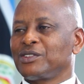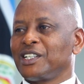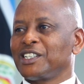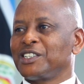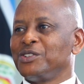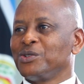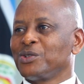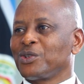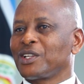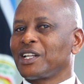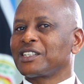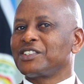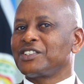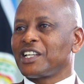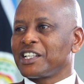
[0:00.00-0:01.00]
let you know
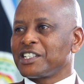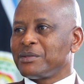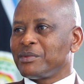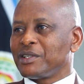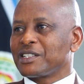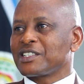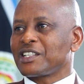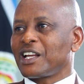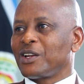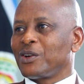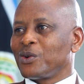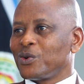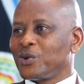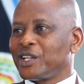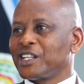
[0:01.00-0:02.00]
that judgments and
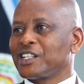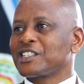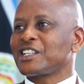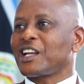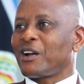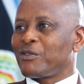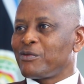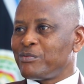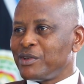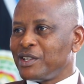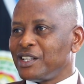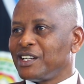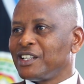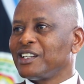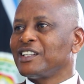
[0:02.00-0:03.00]
rulings have
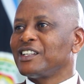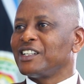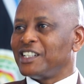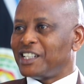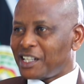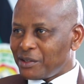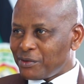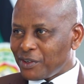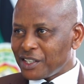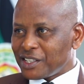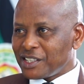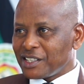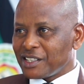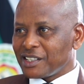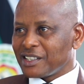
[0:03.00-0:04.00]
been delivered.
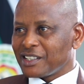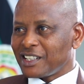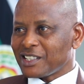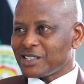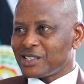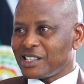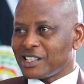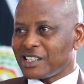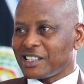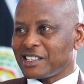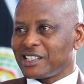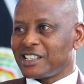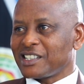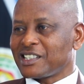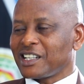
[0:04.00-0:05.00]
That's
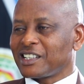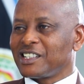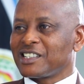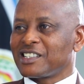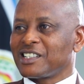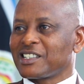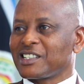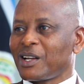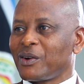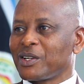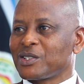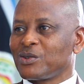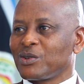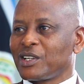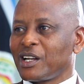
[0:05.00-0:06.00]
the statistics I was
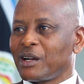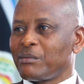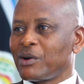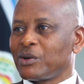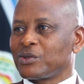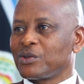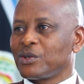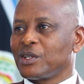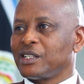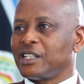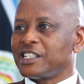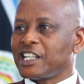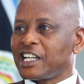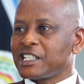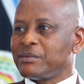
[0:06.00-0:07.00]
talking about. The
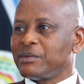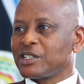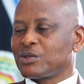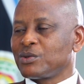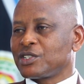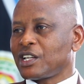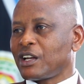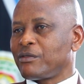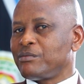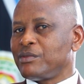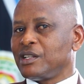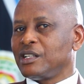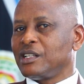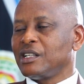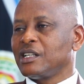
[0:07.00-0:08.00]
judgments which have
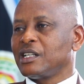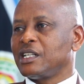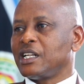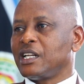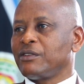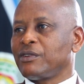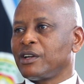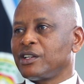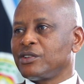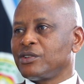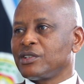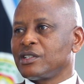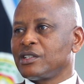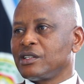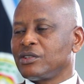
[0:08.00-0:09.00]
been delivered
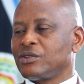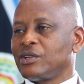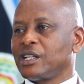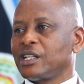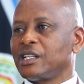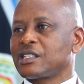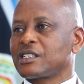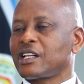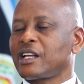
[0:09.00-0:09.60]
during this